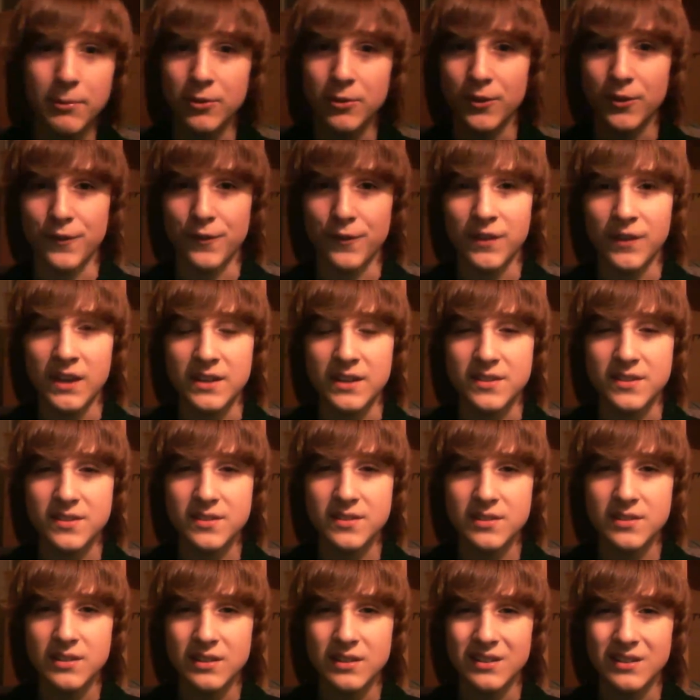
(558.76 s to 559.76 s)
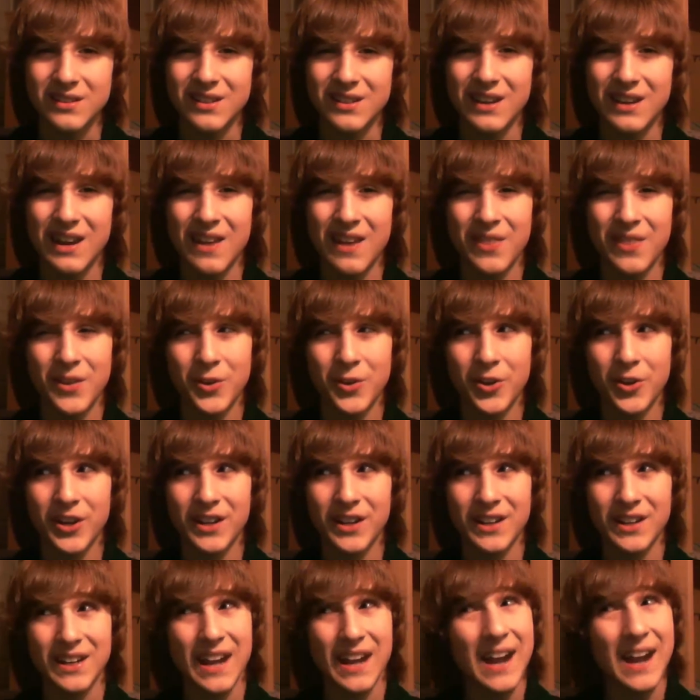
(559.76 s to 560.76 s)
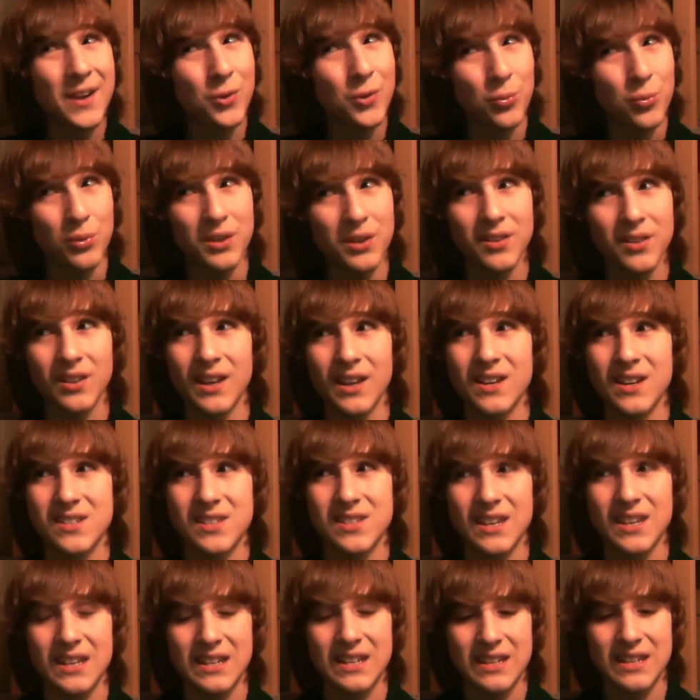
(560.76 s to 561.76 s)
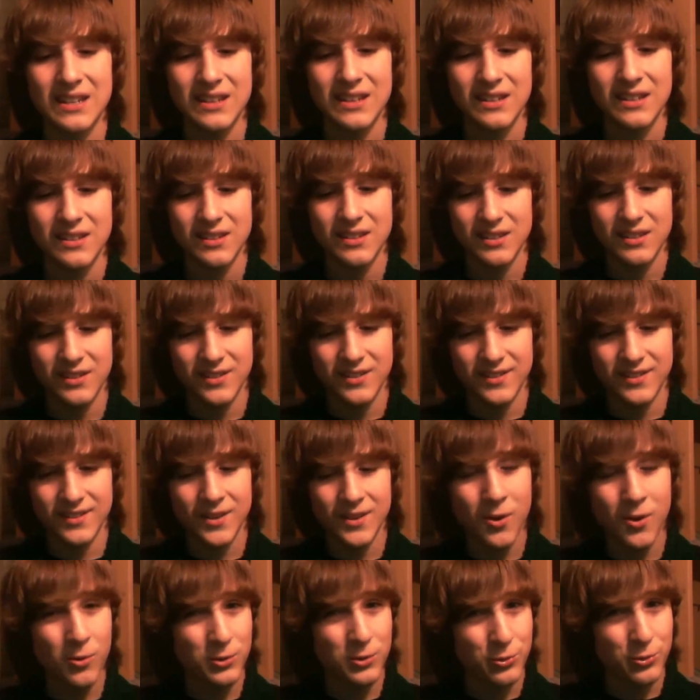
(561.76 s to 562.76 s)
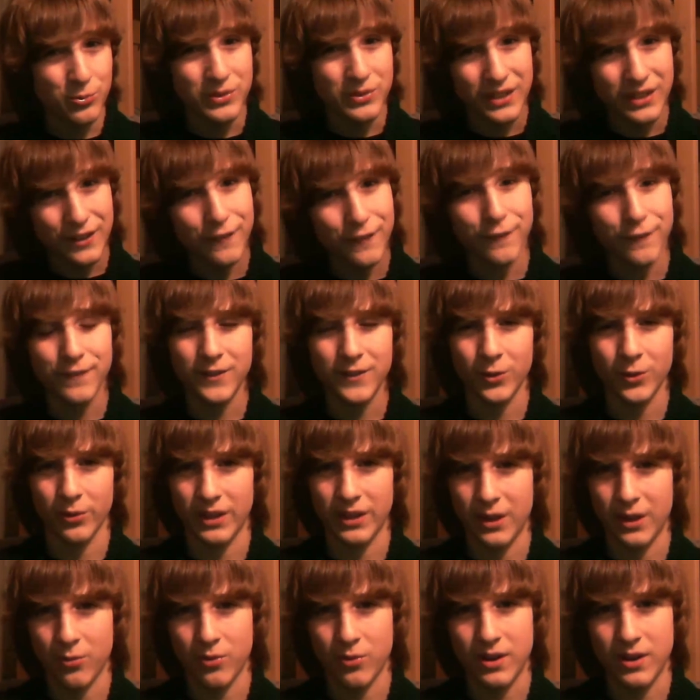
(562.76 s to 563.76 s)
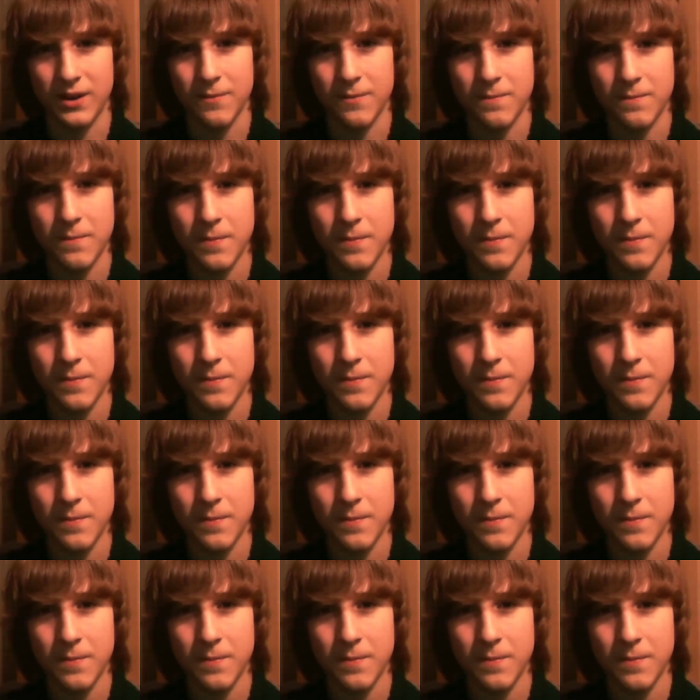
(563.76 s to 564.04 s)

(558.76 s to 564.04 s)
you in the face. And then you're going to kind of realize that, no, you didn't feel that way.